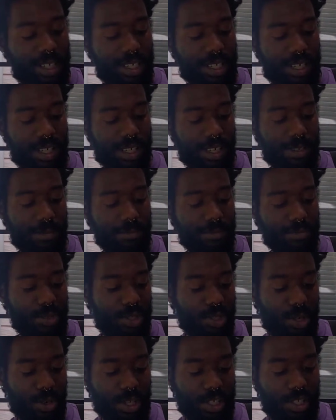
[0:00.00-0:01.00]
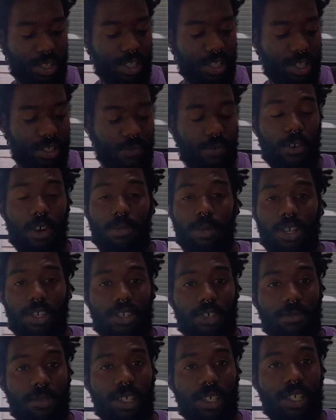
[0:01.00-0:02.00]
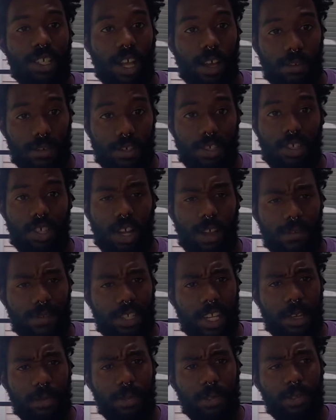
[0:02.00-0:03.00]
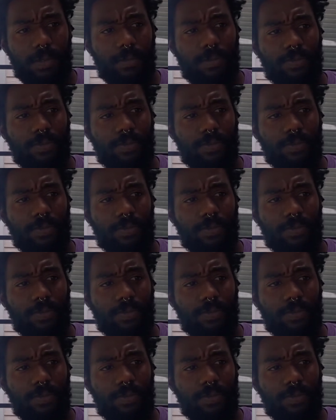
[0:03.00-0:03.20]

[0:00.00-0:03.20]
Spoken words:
So in this form, they should be shelf stable.